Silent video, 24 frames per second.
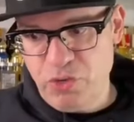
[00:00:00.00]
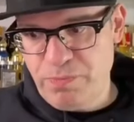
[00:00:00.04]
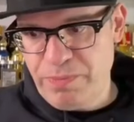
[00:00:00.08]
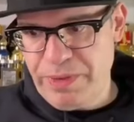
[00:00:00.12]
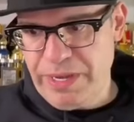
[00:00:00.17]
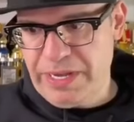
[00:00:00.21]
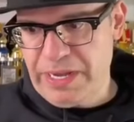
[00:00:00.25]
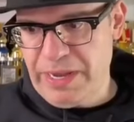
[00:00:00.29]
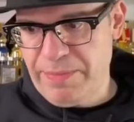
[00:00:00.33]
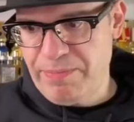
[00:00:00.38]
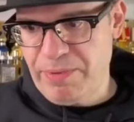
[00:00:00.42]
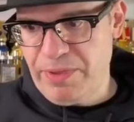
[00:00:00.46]
do
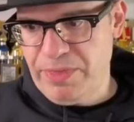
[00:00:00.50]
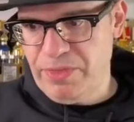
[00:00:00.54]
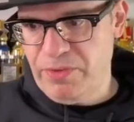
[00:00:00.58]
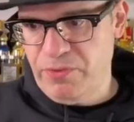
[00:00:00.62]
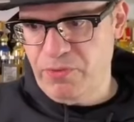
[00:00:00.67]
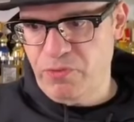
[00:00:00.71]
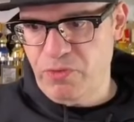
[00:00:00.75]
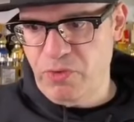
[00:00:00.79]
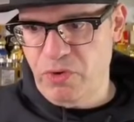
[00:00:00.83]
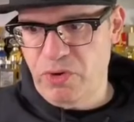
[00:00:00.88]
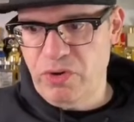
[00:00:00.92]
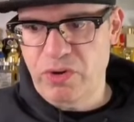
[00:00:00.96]
pick up on the
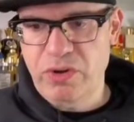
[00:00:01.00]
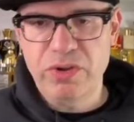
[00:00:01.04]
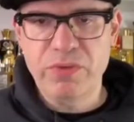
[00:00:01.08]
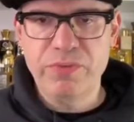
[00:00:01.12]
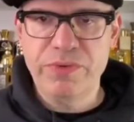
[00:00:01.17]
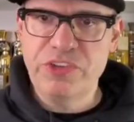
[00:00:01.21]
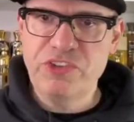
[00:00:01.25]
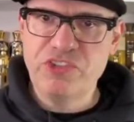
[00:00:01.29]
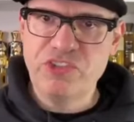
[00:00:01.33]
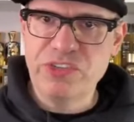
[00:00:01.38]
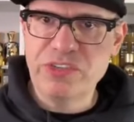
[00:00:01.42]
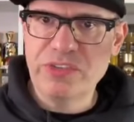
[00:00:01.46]
floral,
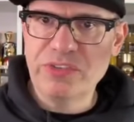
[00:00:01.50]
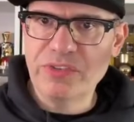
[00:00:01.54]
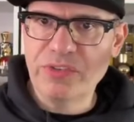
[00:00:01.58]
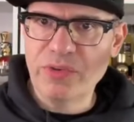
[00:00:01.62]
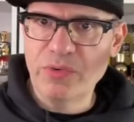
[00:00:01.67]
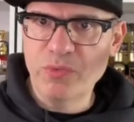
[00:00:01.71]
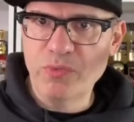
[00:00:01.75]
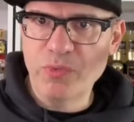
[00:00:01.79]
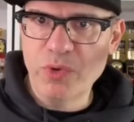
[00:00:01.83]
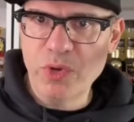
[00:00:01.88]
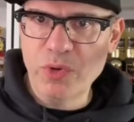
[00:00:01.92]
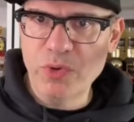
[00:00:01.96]
which is
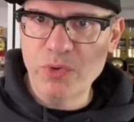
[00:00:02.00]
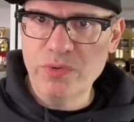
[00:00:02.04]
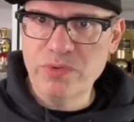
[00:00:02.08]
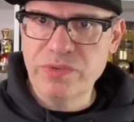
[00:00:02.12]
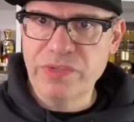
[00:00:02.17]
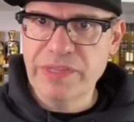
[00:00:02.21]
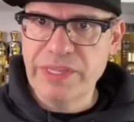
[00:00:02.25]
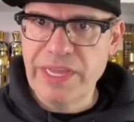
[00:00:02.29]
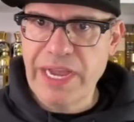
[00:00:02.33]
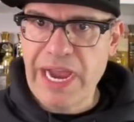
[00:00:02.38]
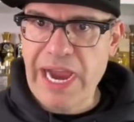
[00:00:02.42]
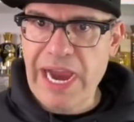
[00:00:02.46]
the
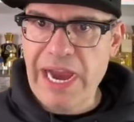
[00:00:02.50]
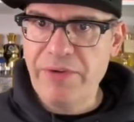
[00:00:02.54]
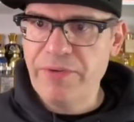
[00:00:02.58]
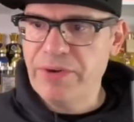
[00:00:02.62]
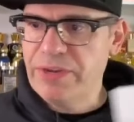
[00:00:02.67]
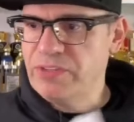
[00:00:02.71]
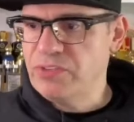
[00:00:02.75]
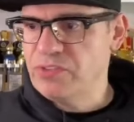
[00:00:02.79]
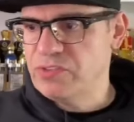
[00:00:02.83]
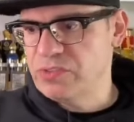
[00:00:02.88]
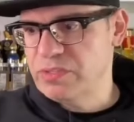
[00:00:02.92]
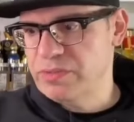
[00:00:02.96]
rose and the
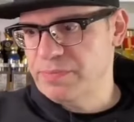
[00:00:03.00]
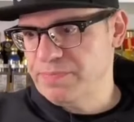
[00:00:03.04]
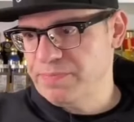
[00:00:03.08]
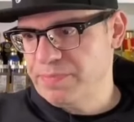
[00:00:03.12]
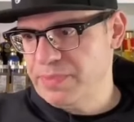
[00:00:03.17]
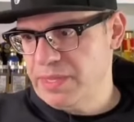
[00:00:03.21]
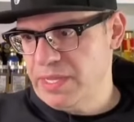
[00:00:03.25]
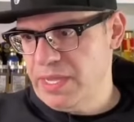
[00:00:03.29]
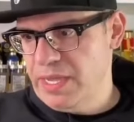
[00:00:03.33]
iris